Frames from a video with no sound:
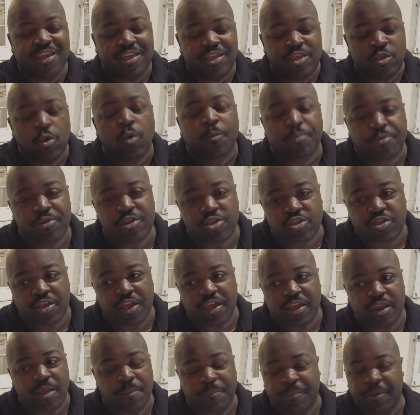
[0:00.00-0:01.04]
you'll
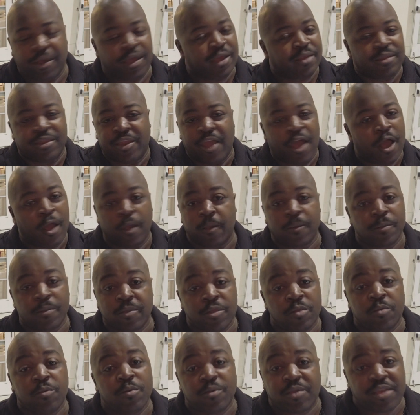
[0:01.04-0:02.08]
appreciate it, but no, you